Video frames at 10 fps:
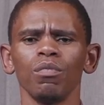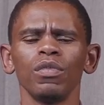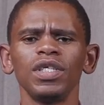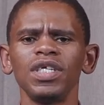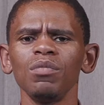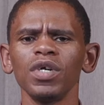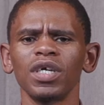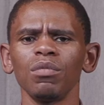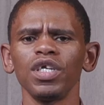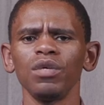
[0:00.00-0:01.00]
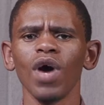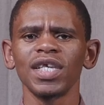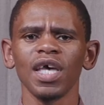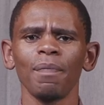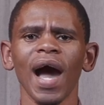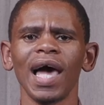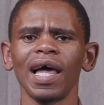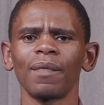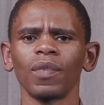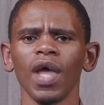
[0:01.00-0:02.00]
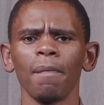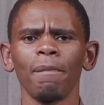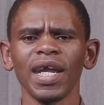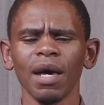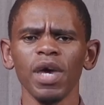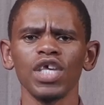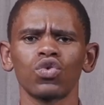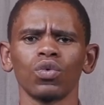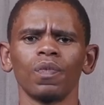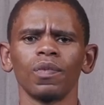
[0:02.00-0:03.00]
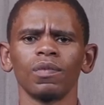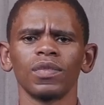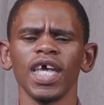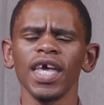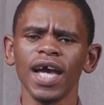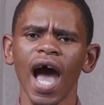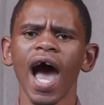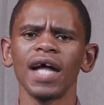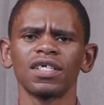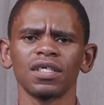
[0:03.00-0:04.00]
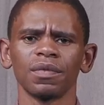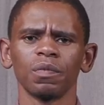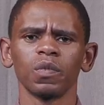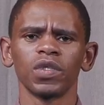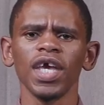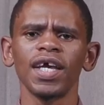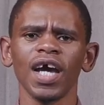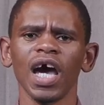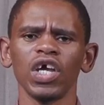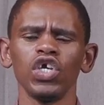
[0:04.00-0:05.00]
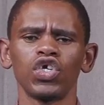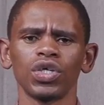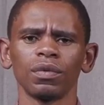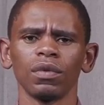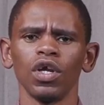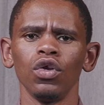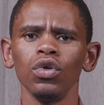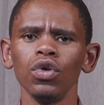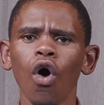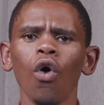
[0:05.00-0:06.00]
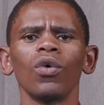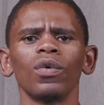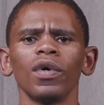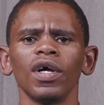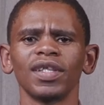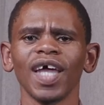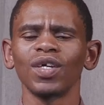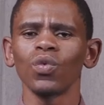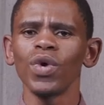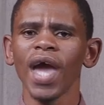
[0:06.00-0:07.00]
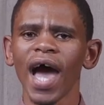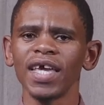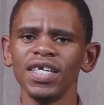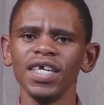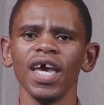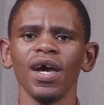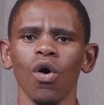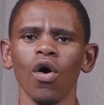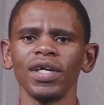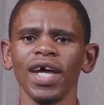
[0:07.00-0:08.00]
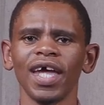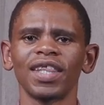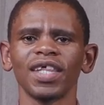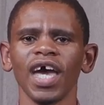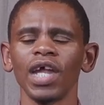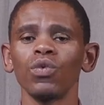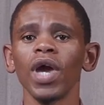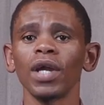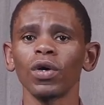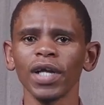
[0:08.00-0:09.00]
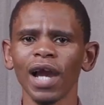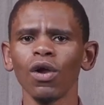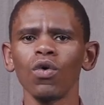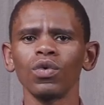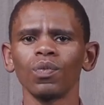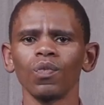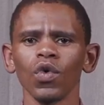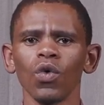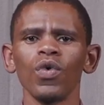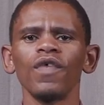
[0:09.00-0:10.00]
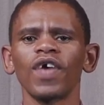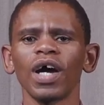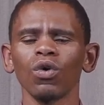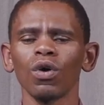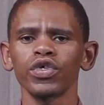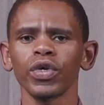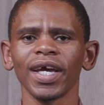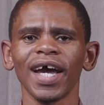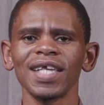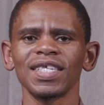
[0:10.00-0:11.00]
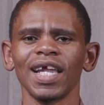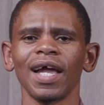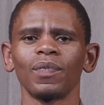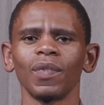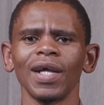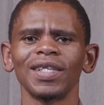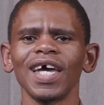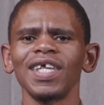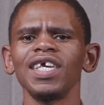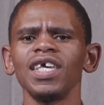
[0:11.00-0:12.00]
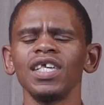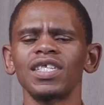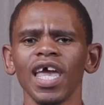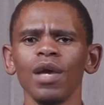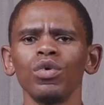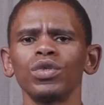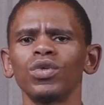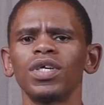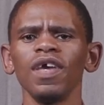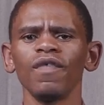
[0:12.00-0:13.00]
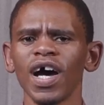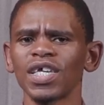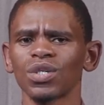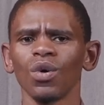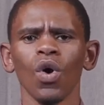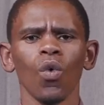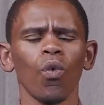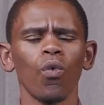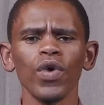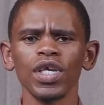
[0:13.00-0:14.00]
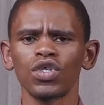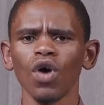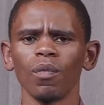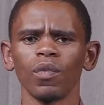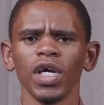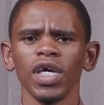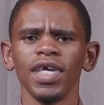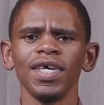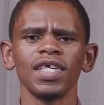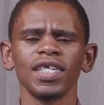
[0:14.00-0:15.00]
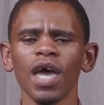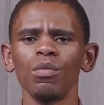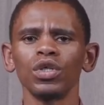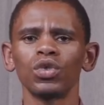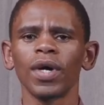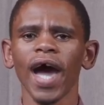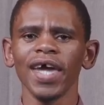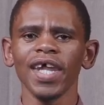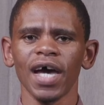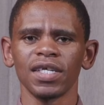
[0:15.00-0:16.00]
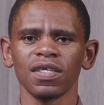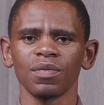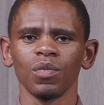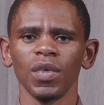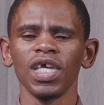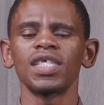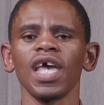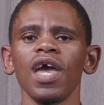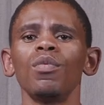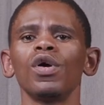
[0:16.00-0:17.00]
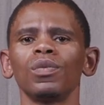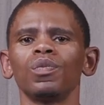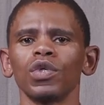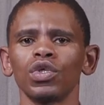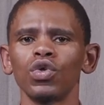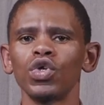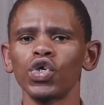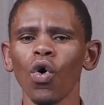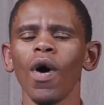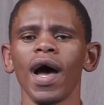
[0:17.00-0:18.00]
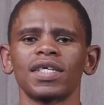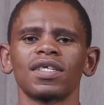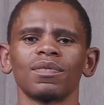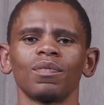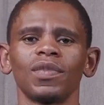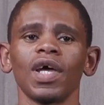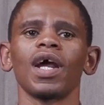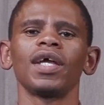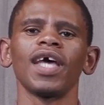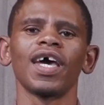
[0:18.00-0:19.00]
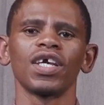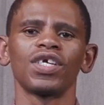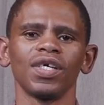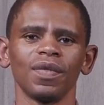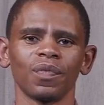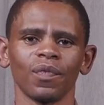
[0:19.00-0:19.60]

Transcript: Modimo ke Modimo a tshepahalang. Bana beso, take heart, take courage. Know that we are here on earth and we are not alone. We've got also the counselor that he is able to give us wisdom. He is able to guide us. He is able to show us the right direction.